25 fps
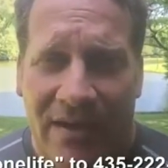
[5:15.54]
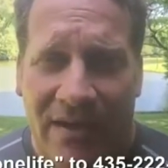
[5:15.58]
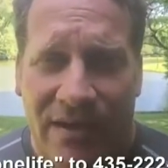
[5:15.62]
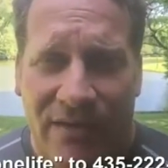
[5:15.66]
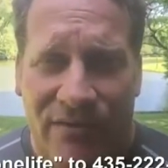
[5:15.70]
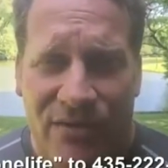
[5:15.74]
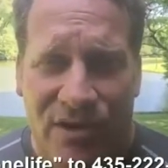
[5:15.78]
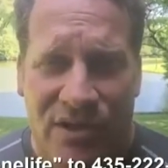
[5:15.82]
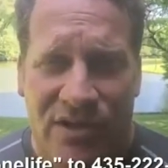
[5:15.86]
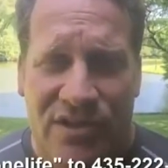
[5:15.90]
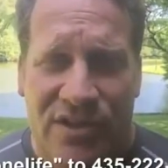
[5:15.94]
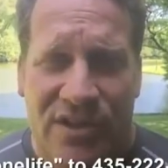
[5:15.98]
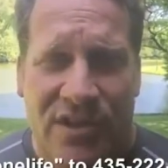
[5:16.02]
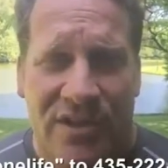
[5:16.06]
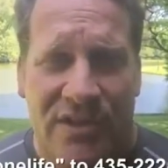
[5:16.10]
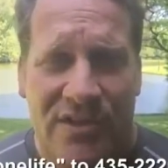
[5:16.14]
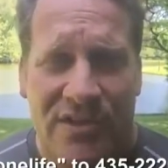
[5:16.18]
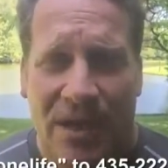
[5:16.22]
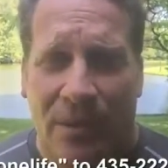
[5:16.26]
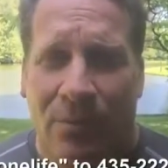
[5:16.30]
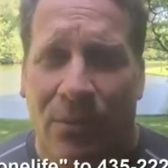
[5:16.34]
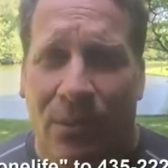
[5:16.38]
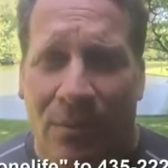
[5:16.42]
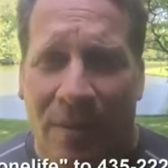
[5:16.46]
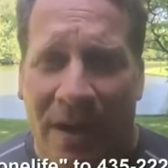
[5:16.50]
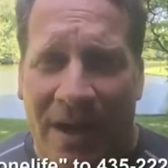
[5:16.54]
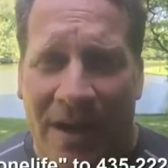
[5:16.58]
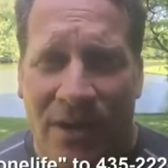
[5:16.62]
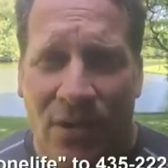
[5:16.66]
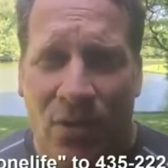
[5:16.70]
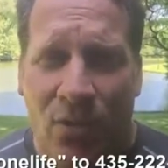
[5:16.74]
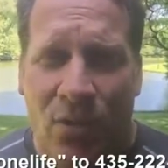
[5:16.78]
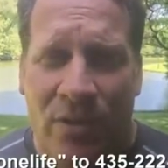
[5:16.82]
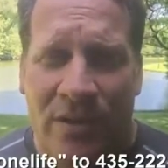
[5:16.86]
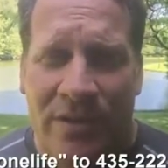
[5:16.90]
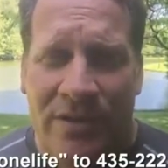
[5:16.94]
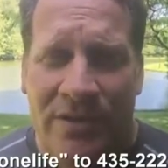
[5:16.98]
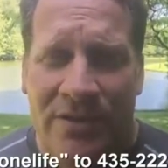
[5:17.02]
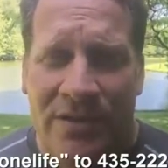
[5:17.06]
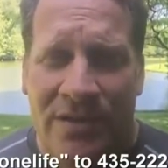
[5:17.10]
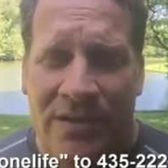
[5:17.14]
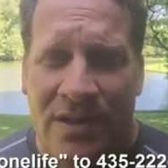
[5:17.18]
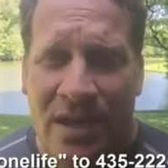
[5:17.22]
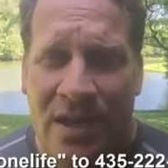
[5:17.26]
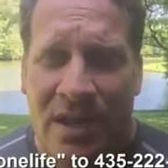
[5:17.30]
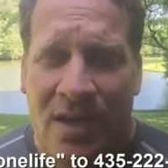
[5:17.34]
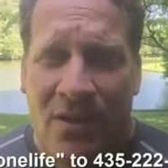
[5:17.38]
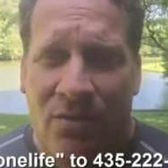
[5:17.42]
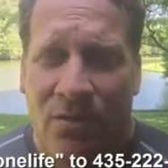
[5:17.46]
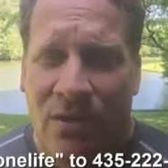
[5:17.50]
If she's going to double my coins,
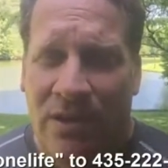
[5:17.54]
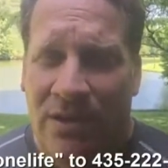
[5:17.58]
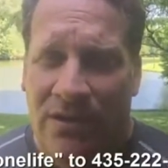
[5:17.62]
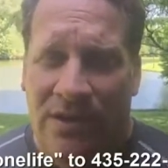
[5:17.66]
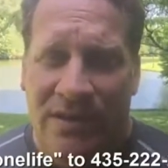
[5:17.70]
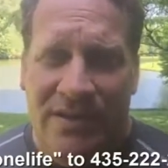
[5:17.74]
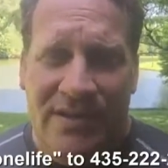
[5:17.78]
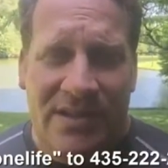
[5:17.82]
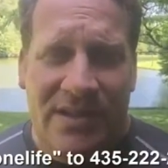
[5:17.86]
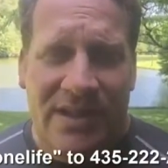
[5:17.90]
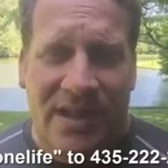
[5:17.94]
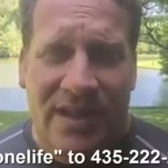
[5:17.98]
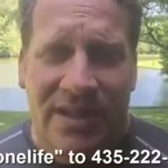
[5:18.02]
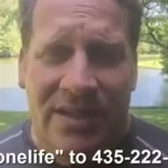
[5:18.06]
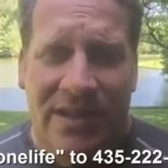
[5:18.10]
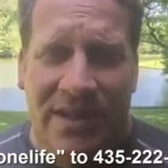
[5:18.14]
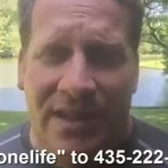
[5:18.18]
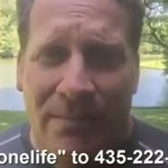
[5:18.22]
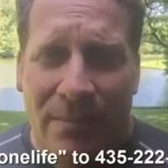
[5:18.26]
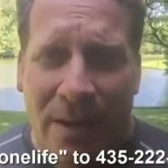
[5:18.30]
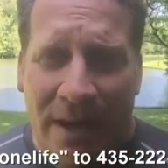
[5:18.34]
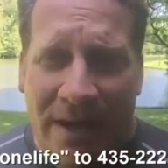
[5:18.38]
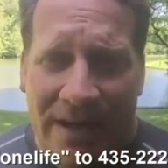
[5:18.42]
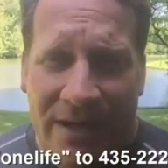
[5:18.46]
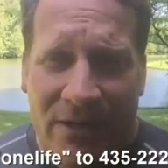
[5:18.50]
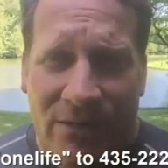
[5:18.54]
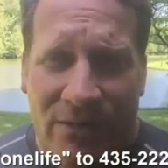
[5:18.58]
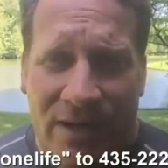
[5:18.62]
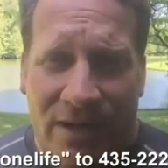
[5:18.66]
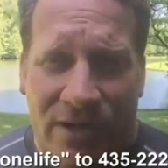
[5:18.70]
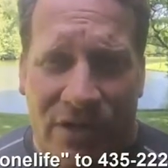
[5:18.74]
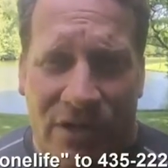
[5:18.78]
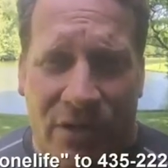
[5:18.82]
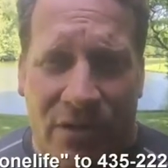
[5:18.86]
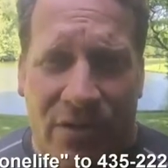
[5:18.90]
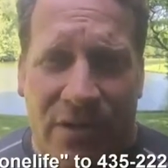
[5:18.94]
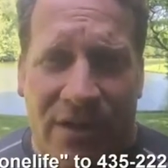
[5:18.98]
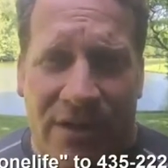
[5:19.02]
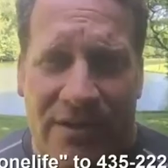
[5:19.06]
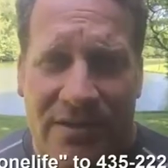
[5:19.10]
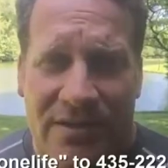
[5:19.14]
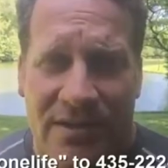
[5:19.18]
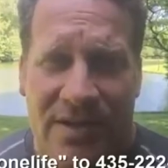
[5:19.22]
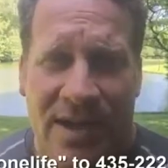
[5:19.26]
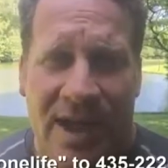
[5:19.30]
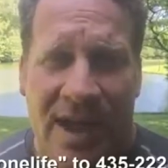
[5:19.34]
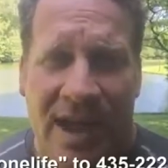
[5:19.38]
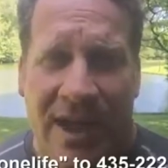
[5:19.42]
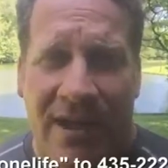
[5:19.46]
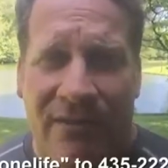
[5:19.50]
well, let's say the mining ratio cuts
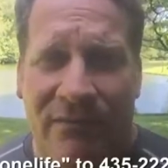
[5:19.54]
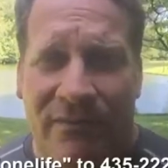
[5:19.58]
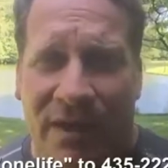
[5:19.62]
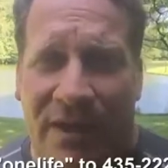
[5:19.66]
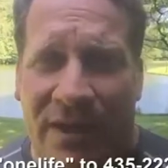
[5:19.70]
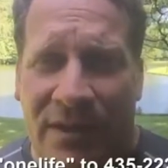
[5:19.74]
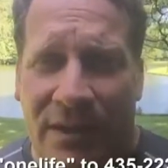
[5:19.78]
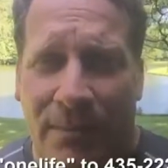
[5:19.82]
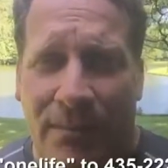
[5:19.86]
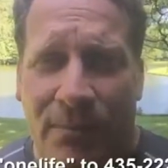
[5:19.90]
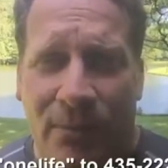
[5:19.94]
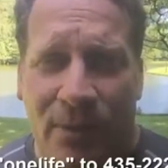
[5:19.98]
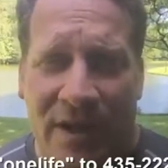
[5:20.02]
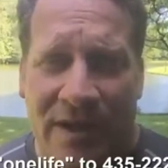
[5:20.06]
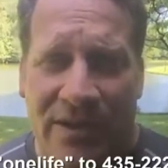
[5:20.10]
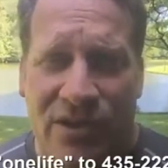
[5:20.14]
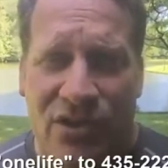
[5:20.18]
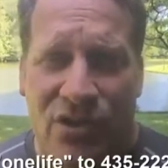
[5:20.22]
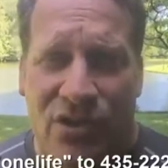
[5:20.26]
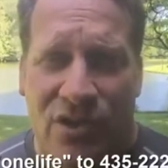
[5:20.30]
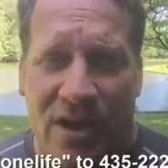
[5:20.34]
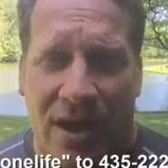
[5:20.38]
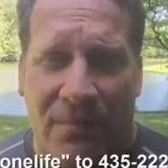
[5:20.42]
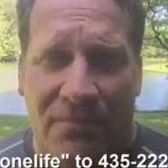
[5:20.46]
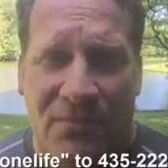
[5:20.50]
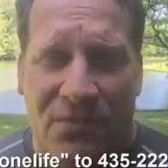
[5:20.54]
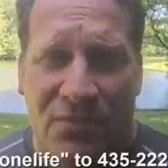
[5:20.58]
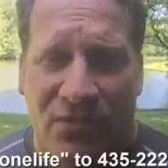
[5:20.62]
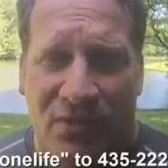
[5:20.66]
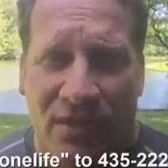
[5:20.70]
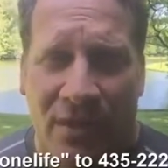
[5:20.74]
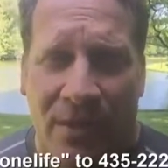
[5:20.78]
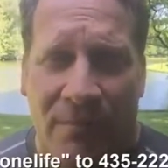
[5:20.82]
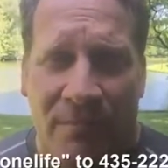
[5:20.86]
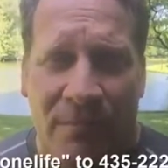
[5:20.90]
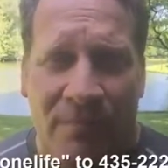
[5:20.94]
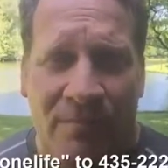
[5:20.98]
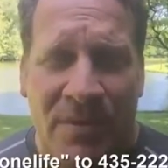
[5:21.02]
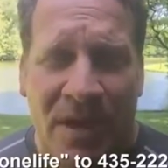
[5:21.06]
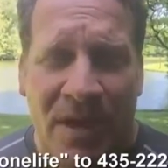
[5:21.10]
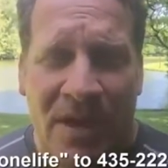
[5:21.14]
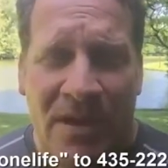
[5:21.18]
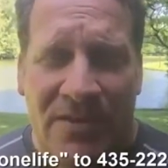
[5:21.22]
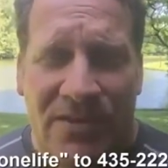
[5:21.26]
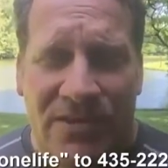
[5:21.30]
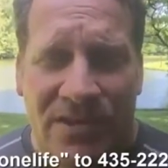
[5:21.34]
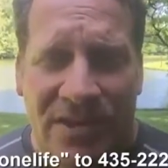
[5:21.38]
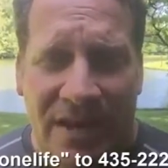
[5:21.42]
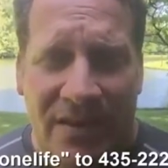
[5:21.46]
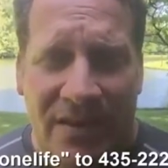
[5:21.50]
in half and the price drops from
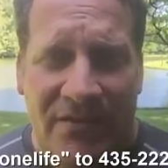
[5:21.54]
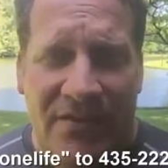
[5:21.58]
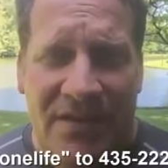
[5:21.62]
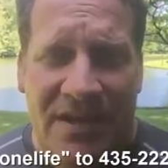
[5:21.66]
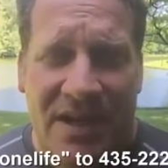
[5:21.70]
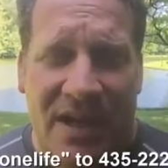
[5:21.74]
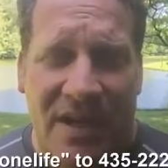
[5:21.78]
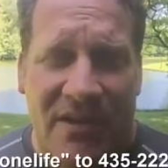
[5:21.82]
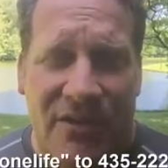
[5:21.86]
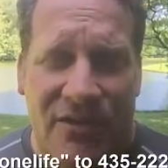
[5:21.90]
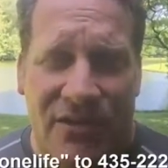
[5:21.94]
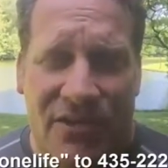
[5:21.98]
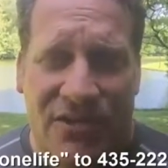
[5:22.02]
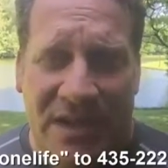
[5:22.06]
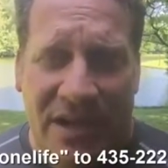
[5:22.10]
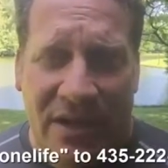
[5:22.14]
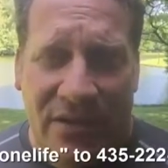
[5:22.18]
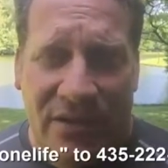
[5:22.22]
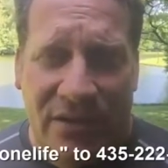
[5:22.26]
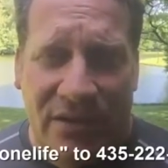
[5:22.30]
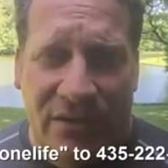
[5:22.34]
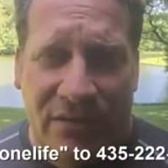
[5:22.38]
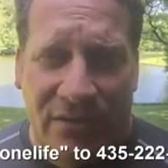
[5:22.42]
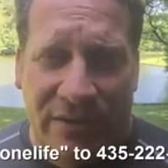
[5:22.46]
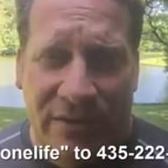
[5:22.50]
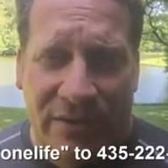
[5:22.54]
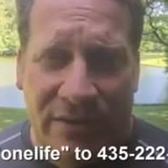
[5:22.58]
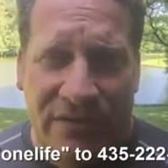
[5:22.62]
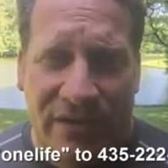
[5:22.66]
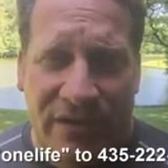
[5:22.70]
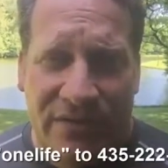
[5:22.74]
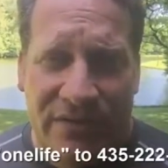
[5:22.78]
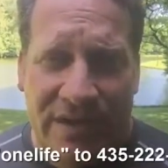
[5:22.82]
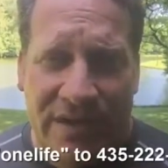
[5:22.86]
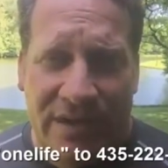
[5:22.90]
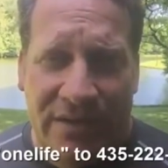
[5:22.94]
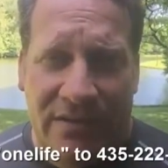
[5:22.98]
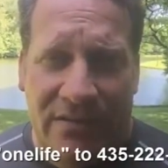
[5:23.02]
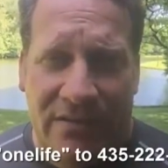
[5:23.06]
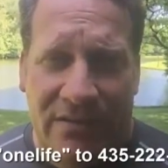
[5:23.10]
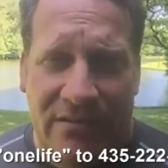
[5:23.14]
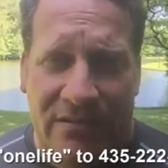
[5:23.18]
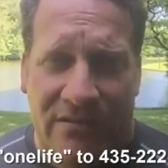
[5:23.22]
$7 down to $3.50.